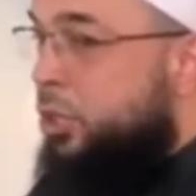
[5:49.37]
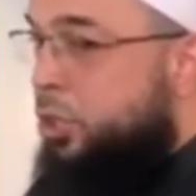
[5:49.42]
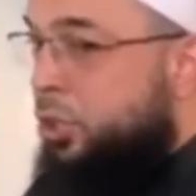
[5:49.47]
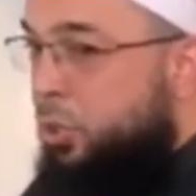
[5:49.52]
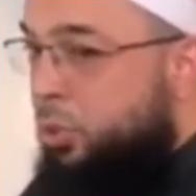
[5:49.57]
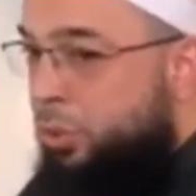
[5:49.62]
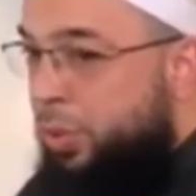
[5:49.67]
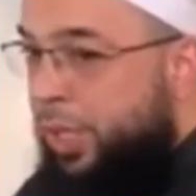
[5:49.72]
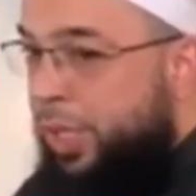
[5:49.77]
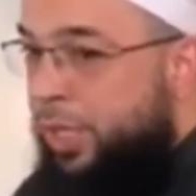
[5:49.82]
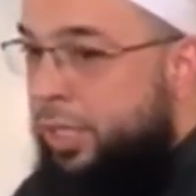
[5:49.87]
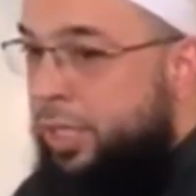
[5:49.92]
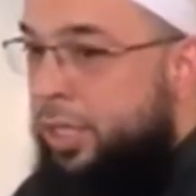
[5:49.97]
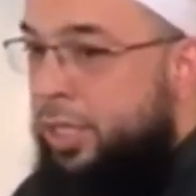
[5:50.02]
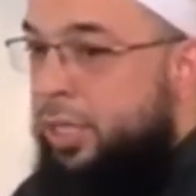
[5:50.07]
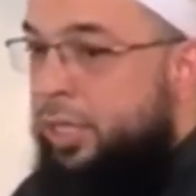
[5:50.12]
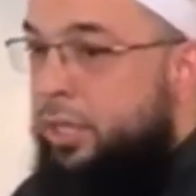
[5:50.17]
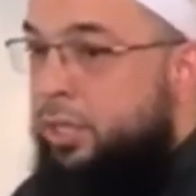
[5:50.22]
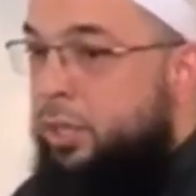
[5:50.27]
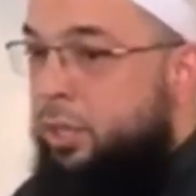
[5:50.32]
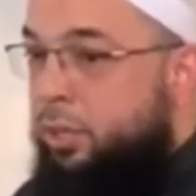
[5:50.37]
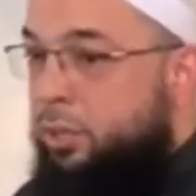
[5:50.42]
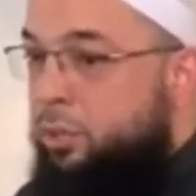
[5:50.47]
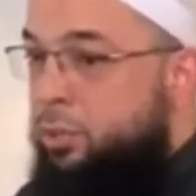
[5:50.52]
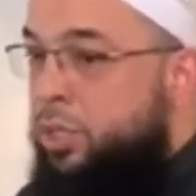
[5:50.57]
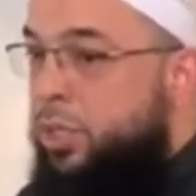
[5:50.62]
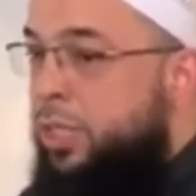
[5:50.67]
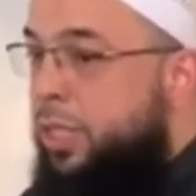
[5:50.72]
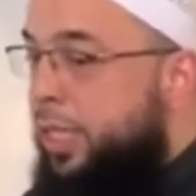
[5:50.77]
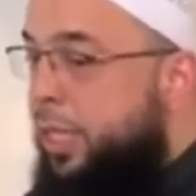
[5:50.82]
doing
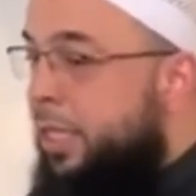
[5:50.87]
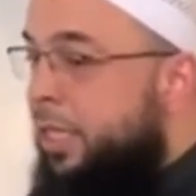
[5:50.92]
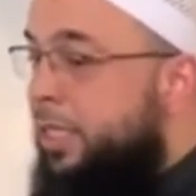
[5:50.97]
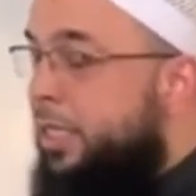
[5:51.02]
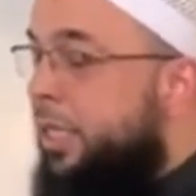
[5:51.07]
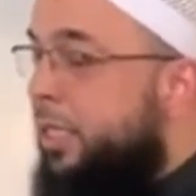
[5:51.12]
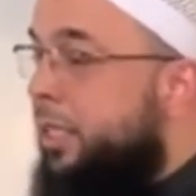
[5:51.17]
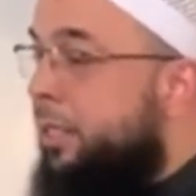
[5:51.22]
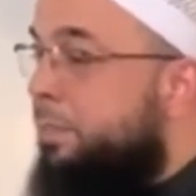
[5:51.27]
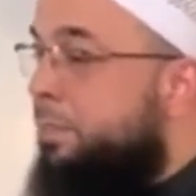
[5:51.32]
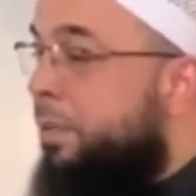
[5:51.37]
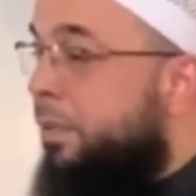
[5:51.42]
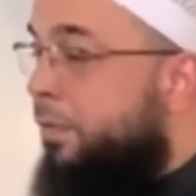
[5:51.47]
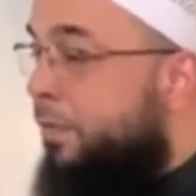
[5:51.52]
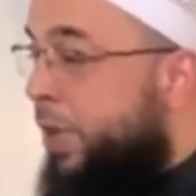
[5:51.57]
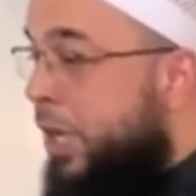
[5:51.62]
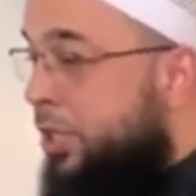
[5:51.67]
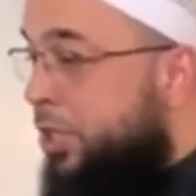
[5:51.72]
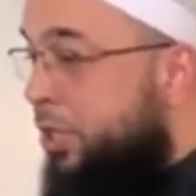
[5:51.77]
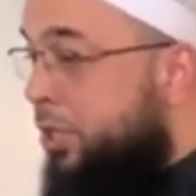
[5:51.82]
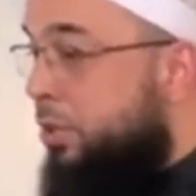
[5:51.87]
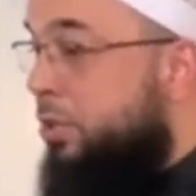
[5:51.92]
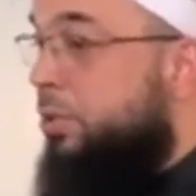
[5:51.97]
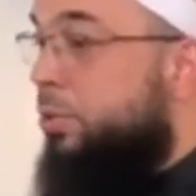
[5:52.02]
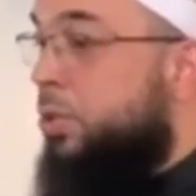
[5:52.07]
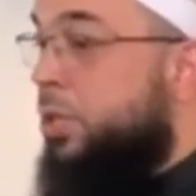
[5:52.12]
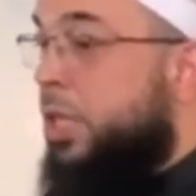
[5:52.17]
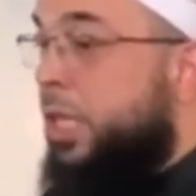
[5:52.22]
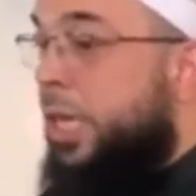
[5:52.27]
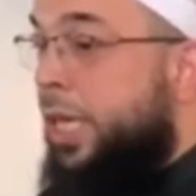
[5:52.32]
those things that the
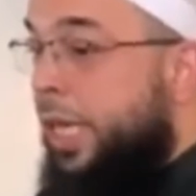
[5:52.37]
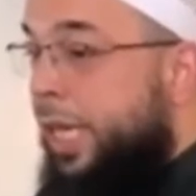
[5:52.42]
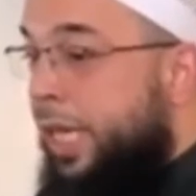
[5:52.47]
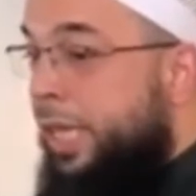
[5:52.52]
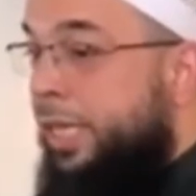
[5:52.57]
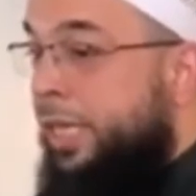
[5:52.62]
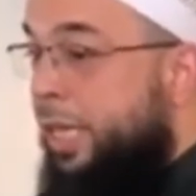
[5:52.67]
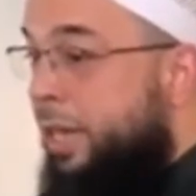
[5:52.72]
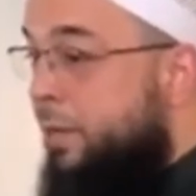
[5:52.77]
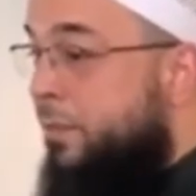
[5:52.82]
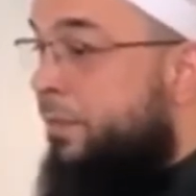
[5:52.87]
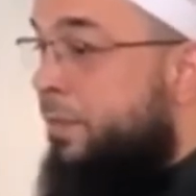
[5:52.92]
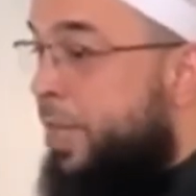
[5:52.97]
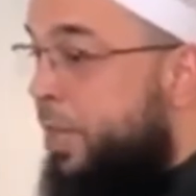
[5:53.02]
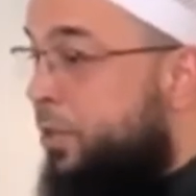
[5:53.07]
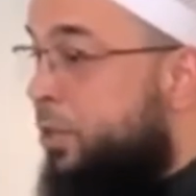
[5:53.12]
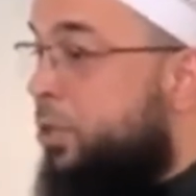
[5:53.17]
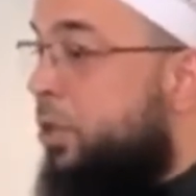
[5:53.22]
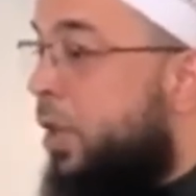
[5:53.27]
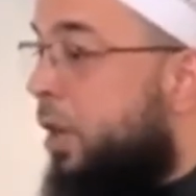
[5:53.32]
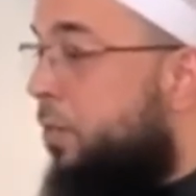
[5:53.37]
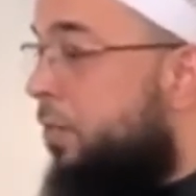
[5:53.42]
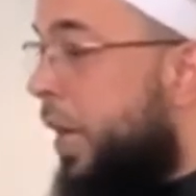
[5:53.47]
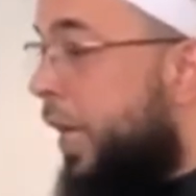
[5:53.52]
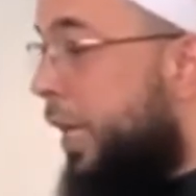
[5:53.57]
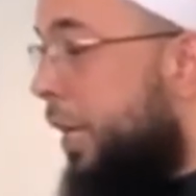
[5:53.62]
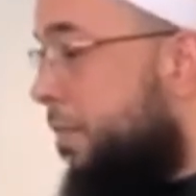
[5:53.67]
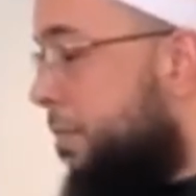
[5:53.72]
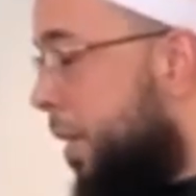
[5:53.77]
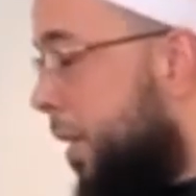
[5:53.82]
professionals in their fields are
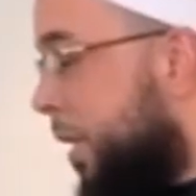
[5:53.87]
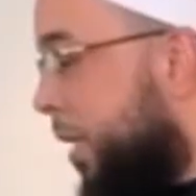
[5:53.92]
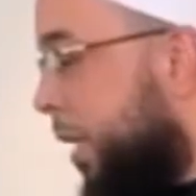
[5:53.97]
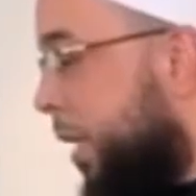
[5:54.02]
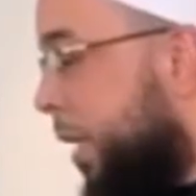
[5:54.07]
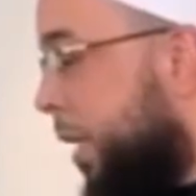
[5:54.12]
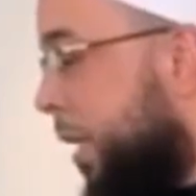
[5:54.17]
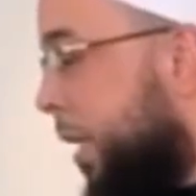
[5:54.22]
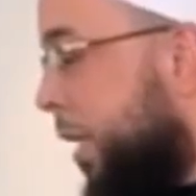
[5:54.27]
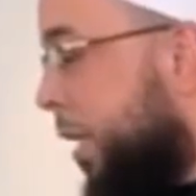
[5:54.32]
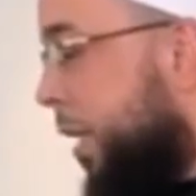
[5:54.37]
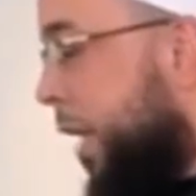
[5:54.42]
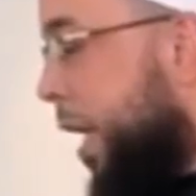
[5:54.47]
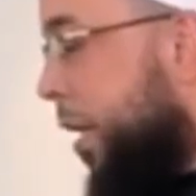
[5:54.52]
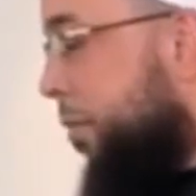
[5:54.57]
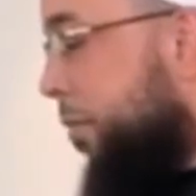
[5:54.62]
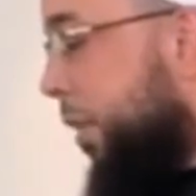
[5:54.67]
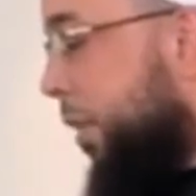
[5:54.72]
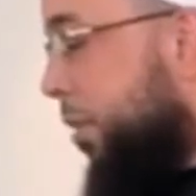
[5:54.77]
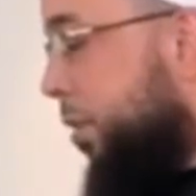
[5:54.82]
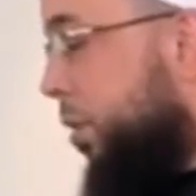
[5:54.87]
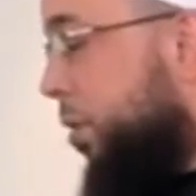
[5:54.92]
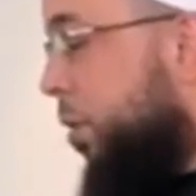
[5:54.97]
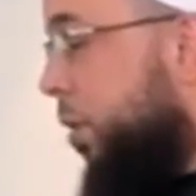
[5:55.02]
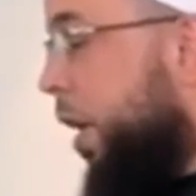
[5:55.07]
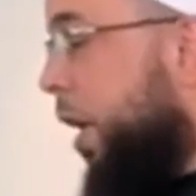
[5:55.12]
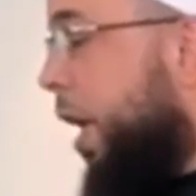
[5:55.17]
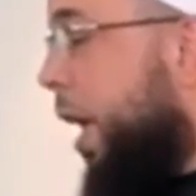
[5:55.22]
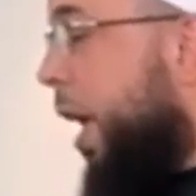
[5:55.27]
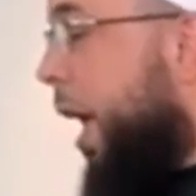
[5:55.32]
recommending that we do.
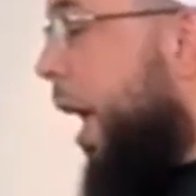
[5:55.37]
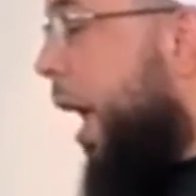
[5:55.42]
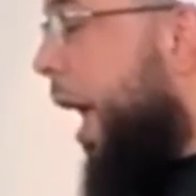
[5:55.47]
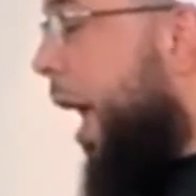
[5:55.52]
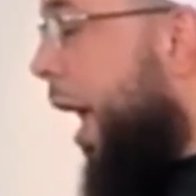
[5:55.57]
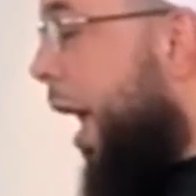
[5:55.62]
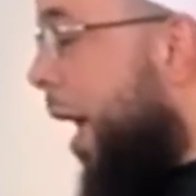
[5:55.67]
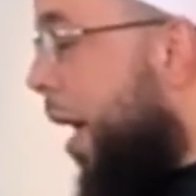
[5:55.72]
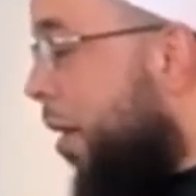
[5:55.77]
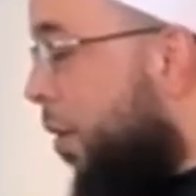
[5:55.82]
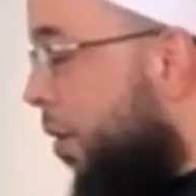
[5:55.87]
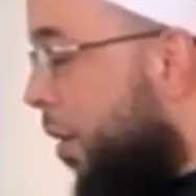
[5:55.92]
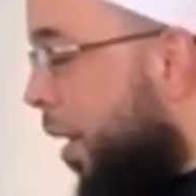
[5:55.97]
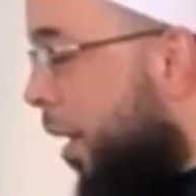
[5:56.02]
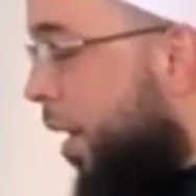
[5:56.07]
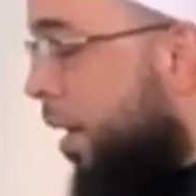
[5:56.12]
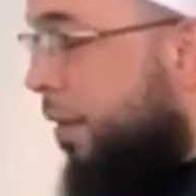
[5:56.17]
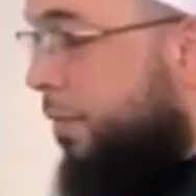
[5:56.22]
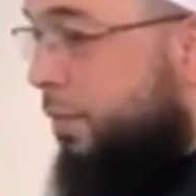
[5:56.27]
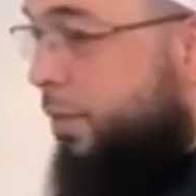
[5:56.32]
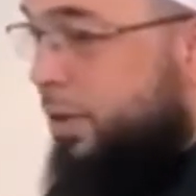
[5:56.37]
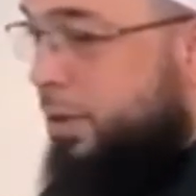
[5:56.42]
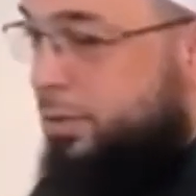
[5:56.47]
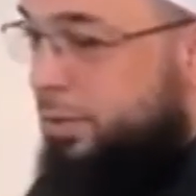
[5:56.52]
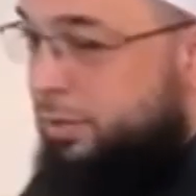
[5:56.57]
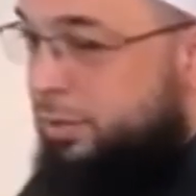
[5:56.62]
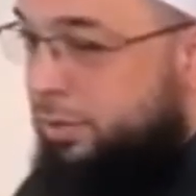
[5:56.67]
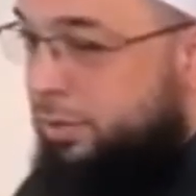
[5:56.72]
However,